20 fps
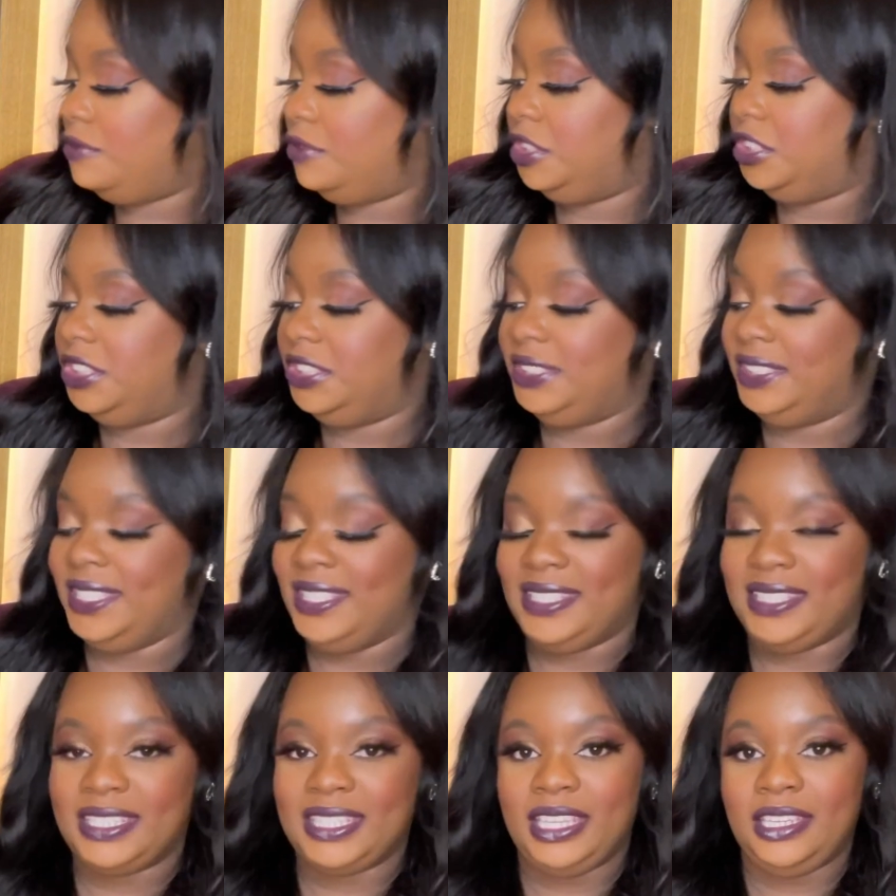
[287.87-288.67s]
which is the
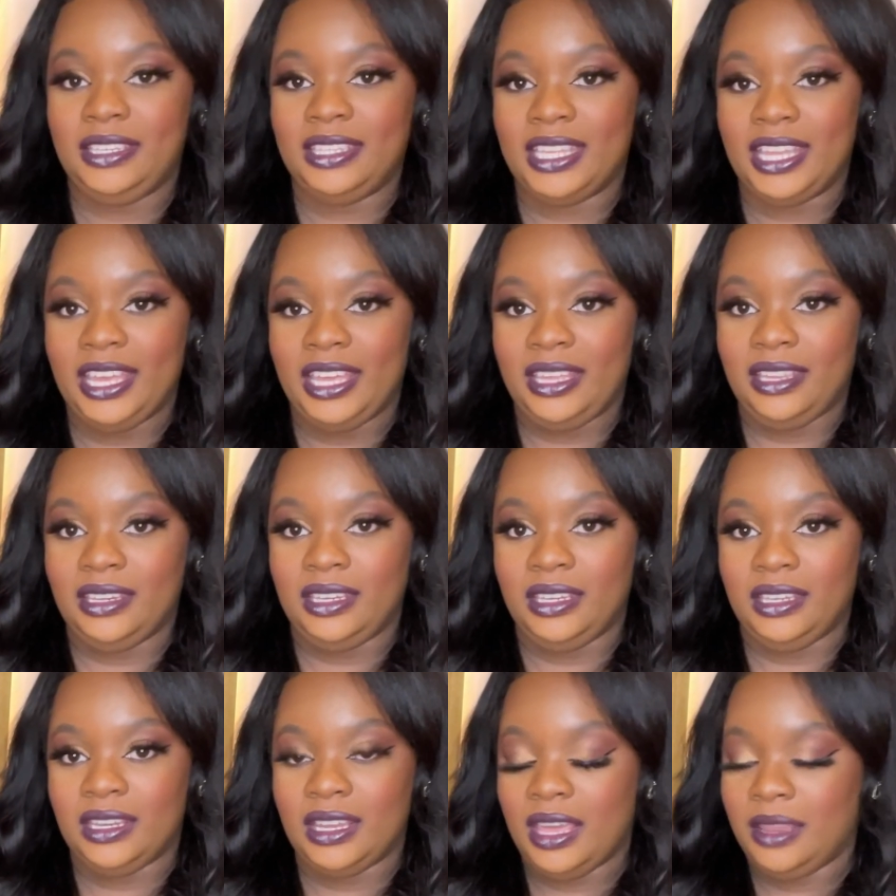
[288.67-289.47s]
skin
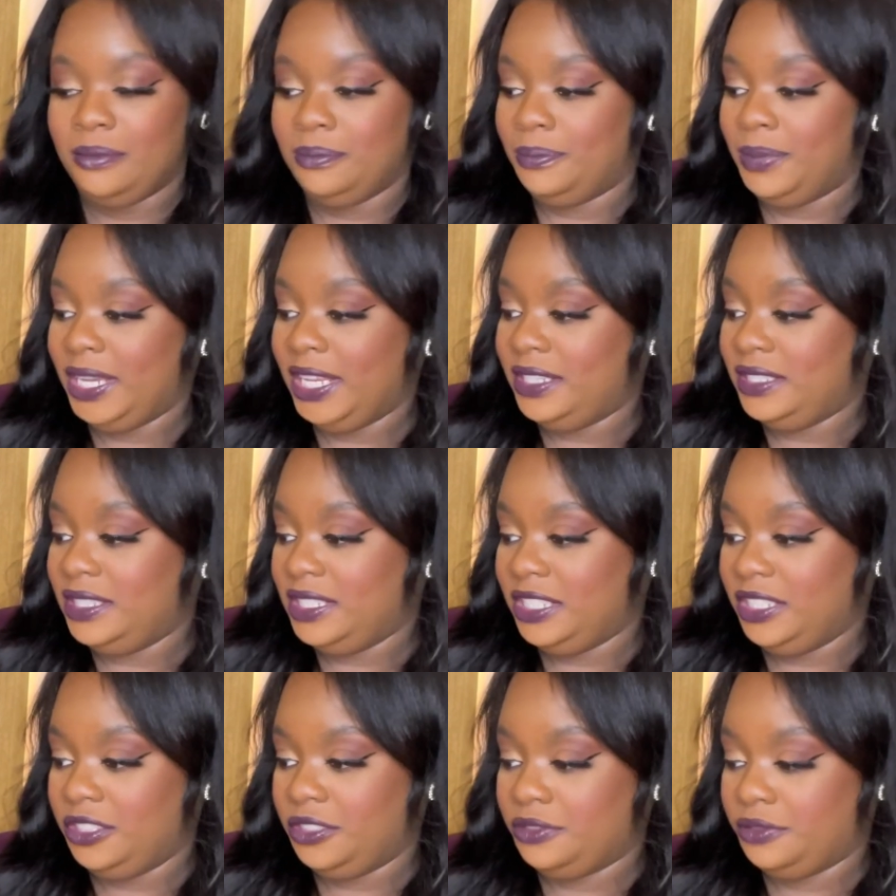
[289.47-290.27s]
lightening and
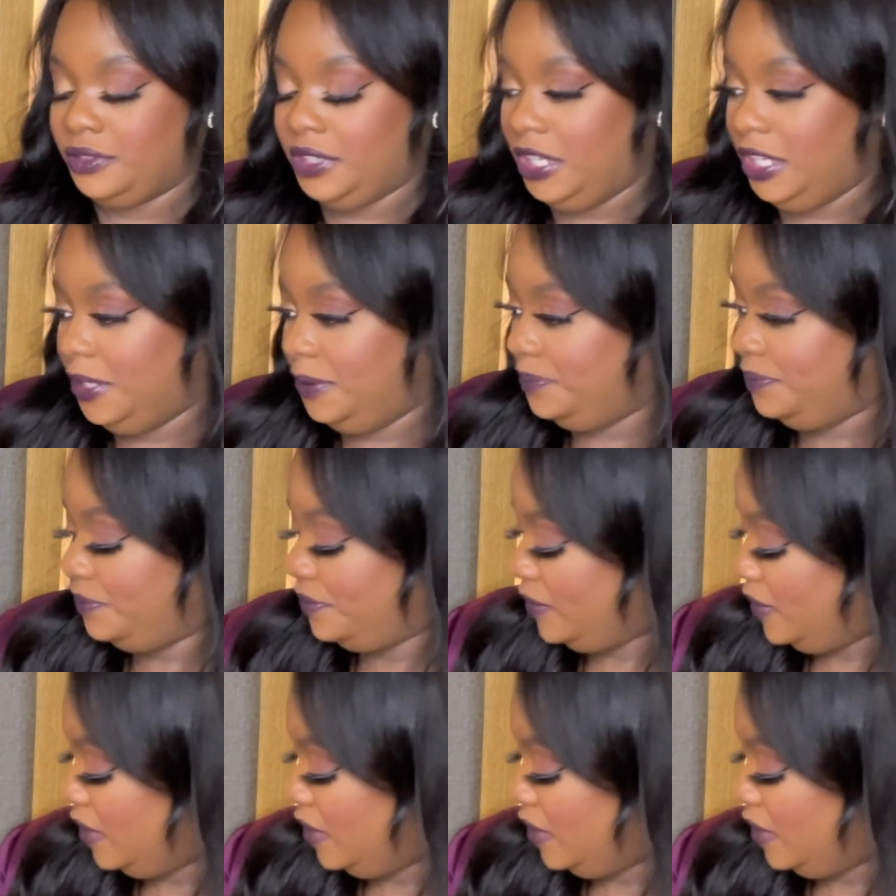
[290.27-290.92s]
blending cream.